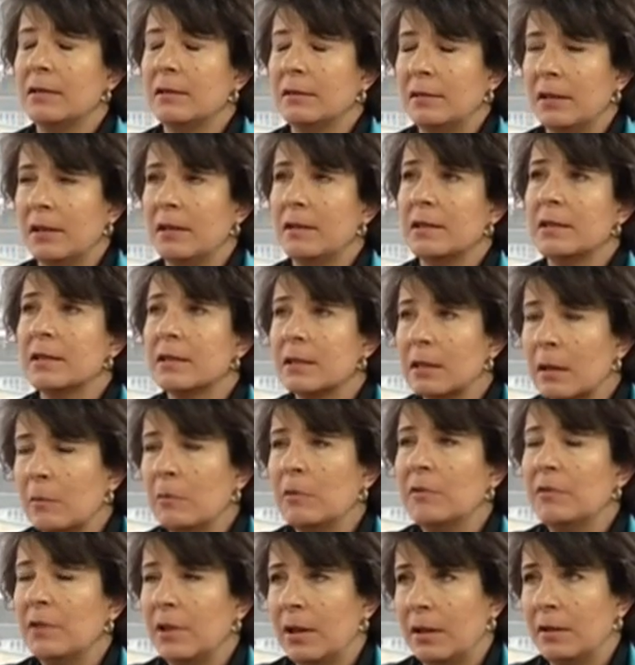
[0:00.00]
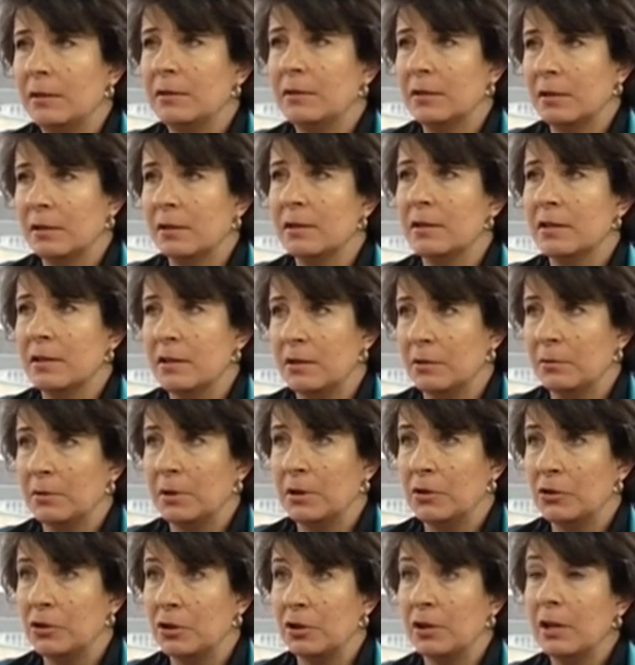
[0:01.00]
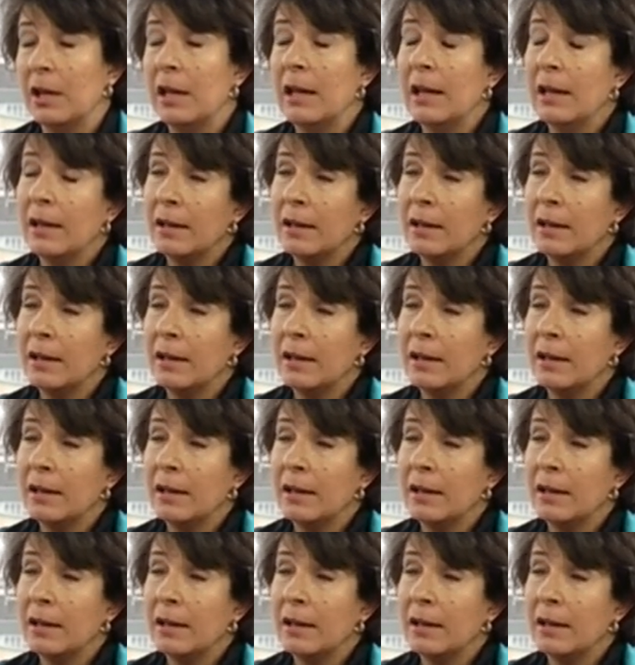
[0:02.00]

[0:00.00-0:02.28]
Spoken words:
to take some of that into consideration.